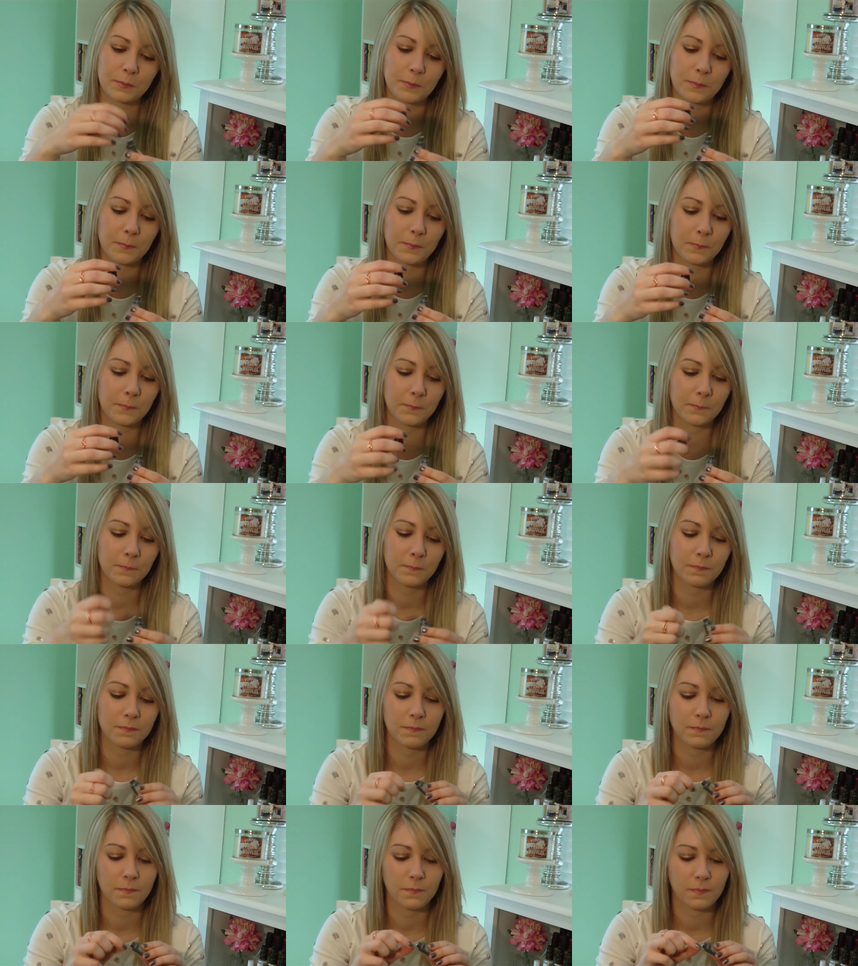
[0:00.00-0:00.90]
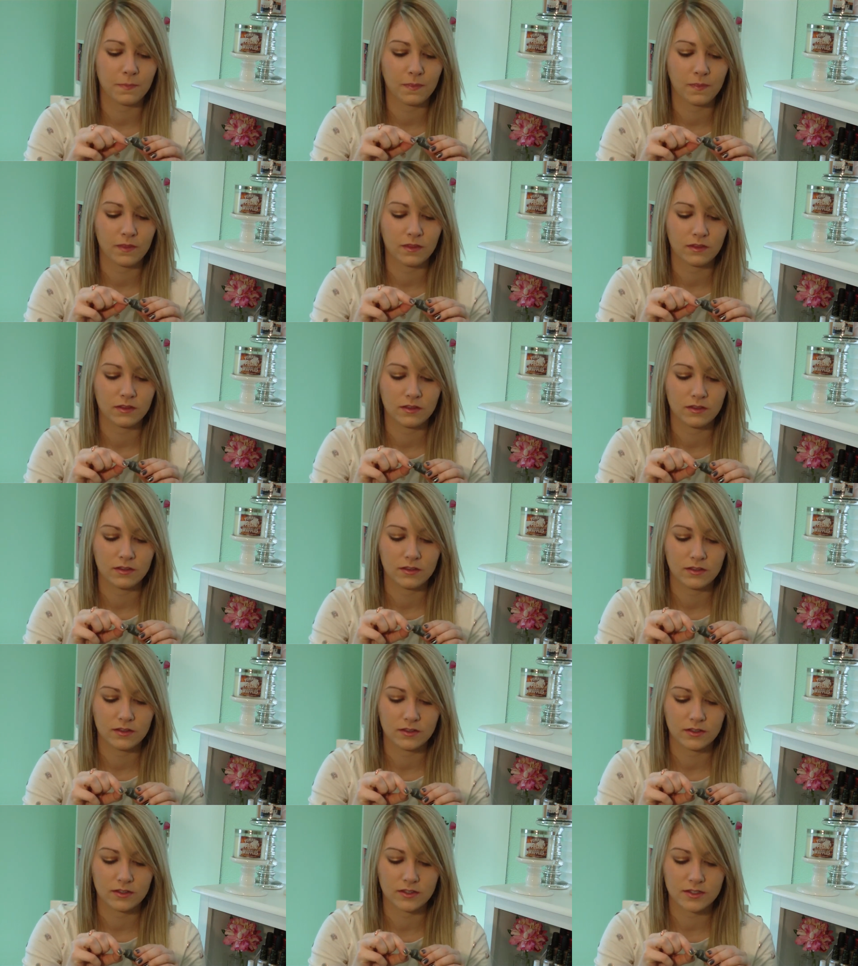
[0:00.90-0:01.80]

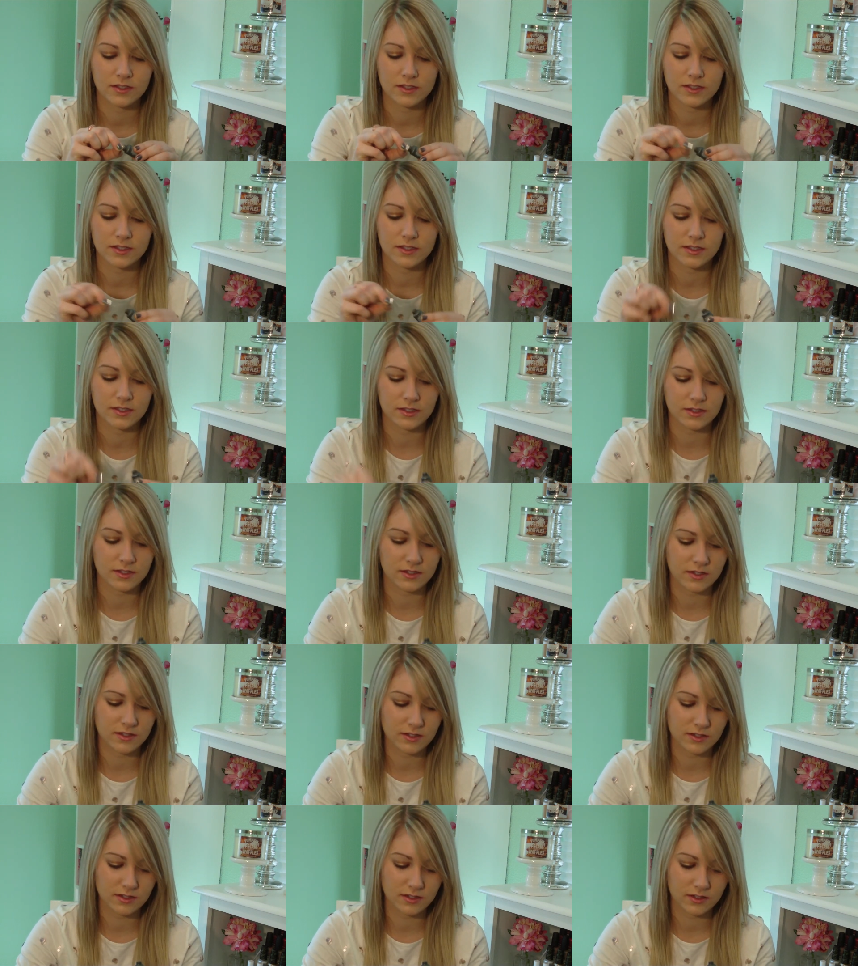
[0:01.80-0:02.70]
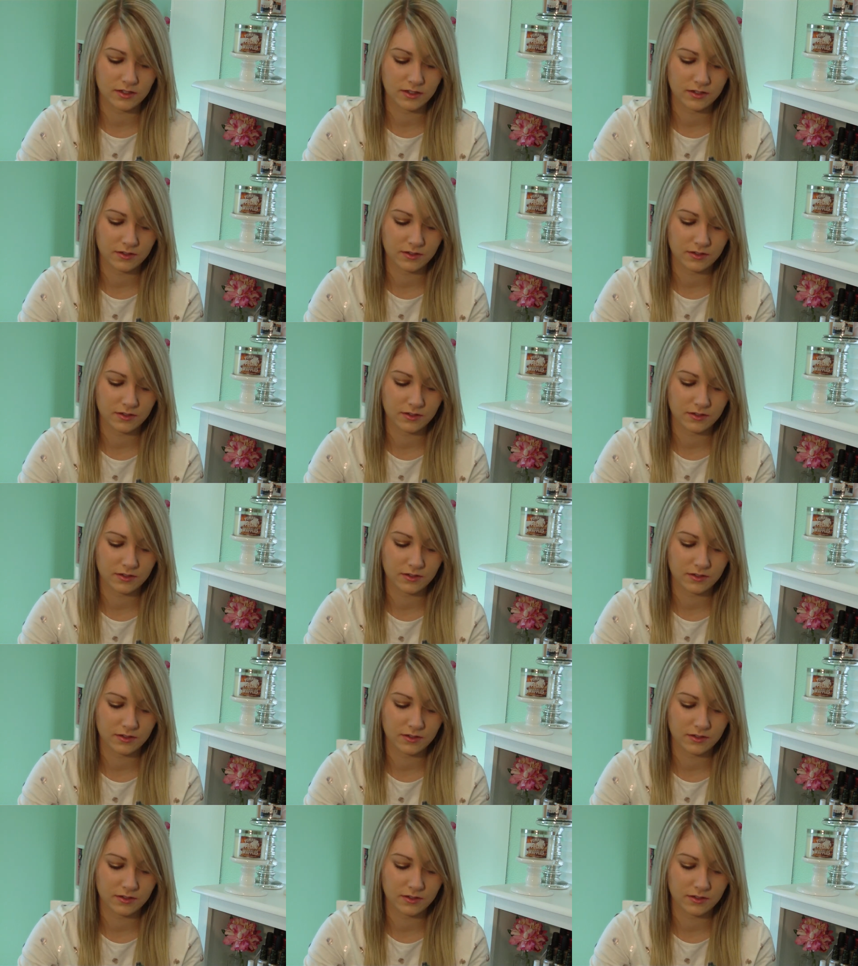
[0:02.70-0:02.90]
(silence)